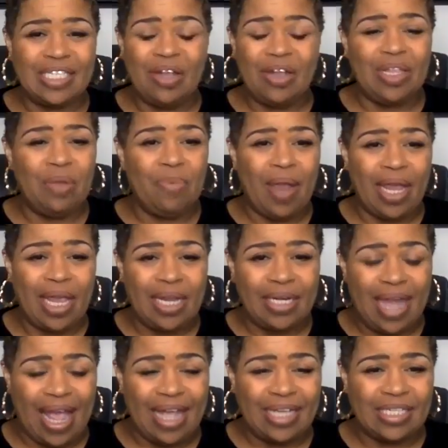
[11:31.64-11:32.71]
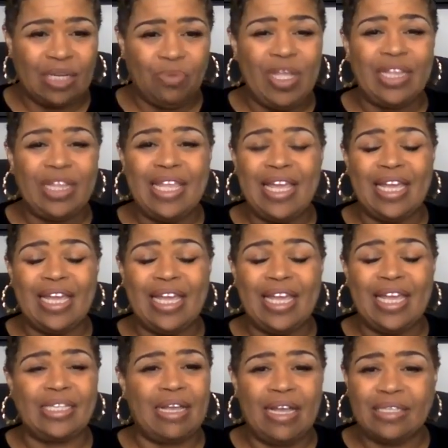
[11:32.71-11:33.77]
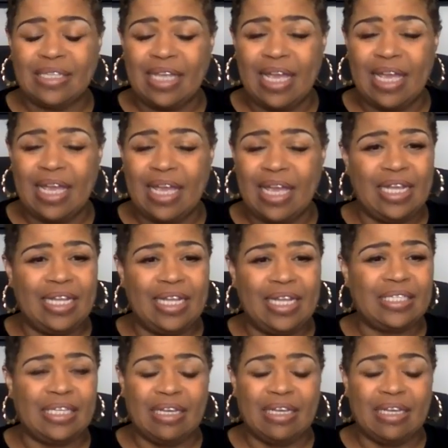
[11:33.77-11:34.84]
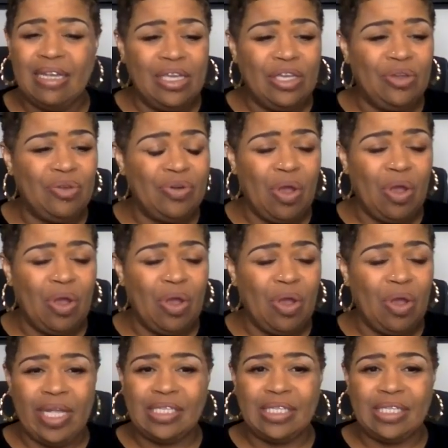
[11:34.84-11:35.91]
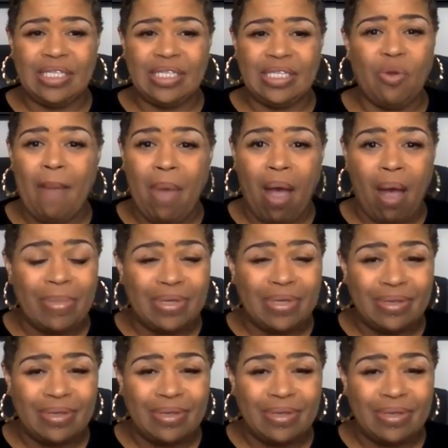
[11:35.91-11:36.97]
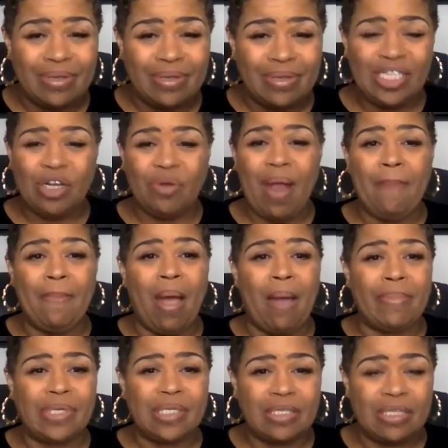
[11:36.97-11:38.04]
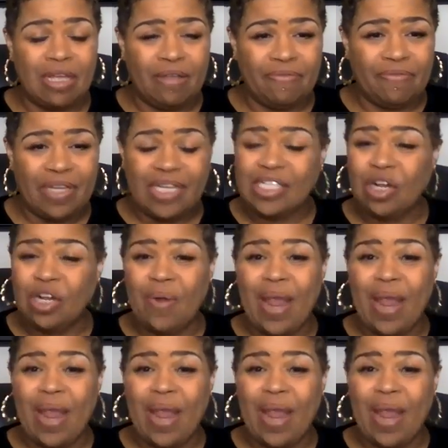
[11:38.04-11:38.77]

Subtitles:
necessarily recognize it. We think it's us, and it's the, you know, it's grandmama, it's grandmama stuff, it's